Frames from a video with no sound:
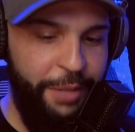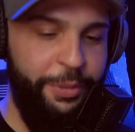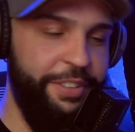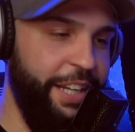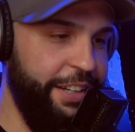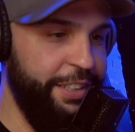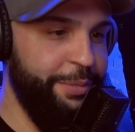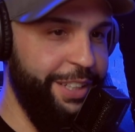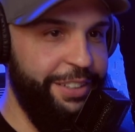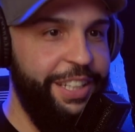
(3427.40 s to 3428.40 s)
I'm retired. Leave
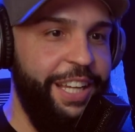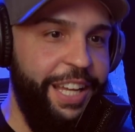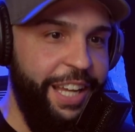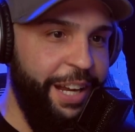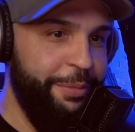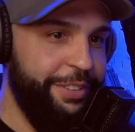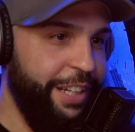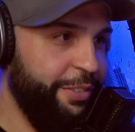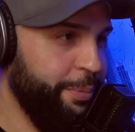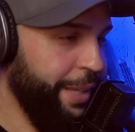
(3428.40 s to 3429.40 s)
me alone. I'm
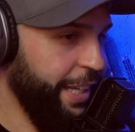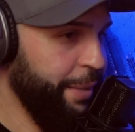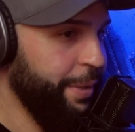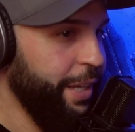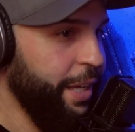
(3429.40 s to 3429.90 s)
retired from that game.